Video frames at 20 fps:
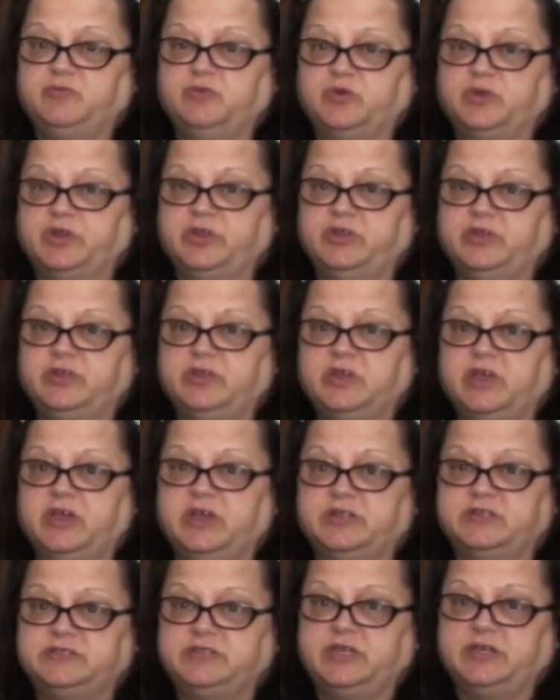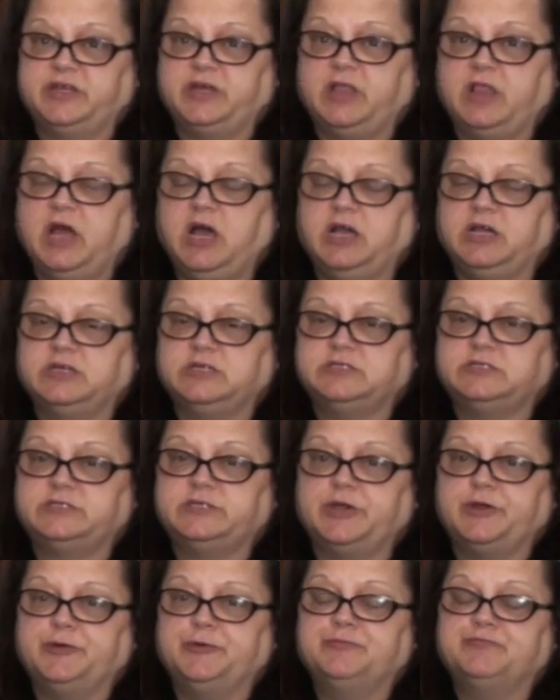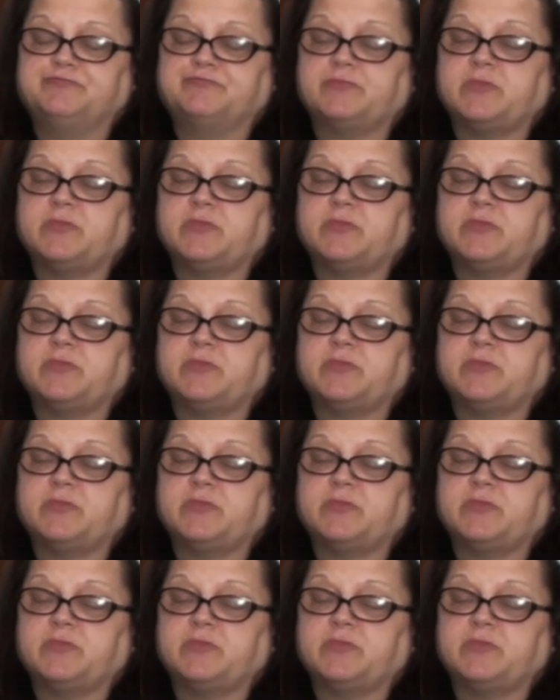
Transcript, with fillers: morning at 10 o'clock. So,